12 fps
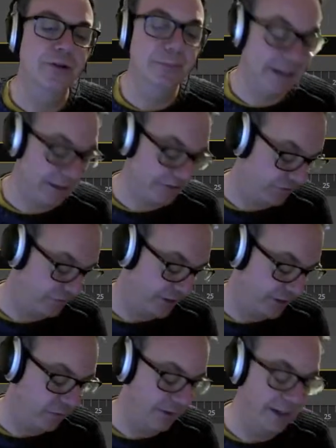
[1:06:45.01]
I mean, I actually find
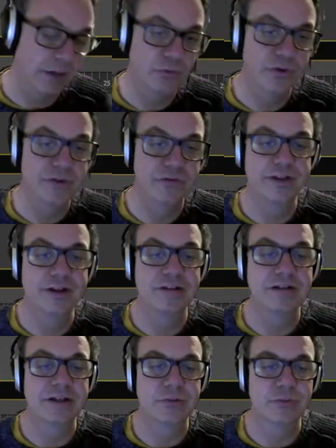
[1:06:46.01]
it quite helpful, even things
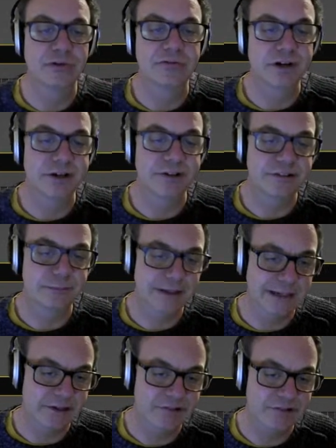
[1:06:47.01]
like this where I've run a
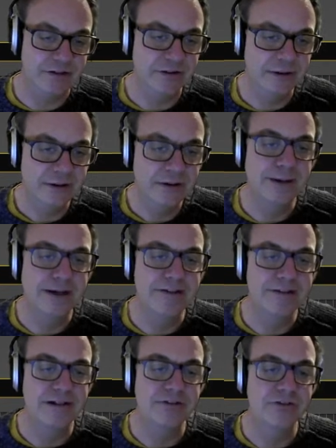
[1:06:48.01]
simulation
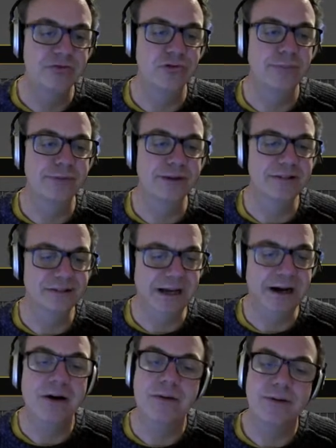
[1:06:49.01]
basically to drop these
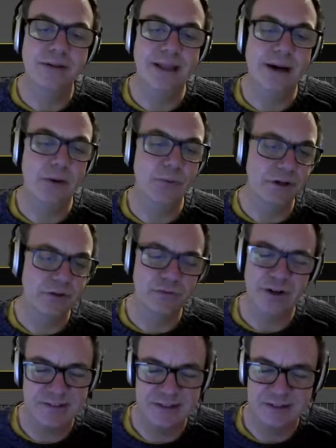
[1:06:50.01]
down, and now I want to
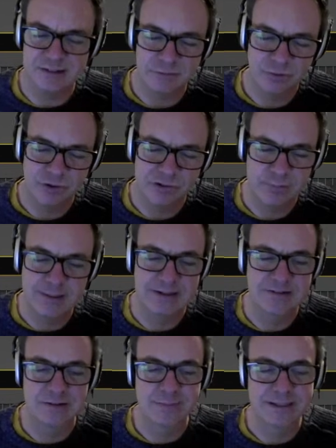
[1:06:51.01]
convert it to forest pack
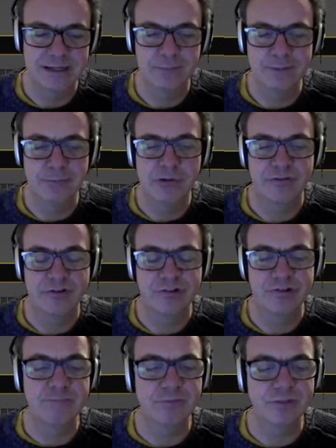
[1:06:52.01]
just to make it a bit more
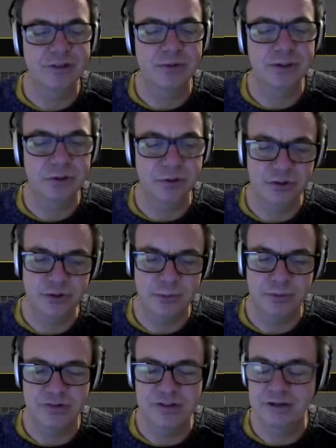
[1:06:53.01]
efficient. So you can do it
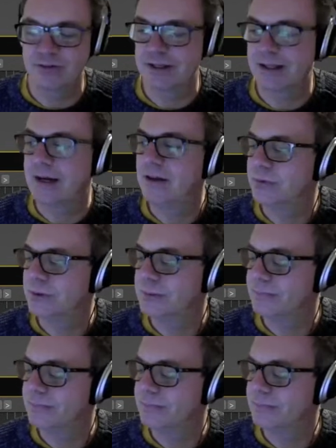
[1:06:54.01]
with stuff like that as well.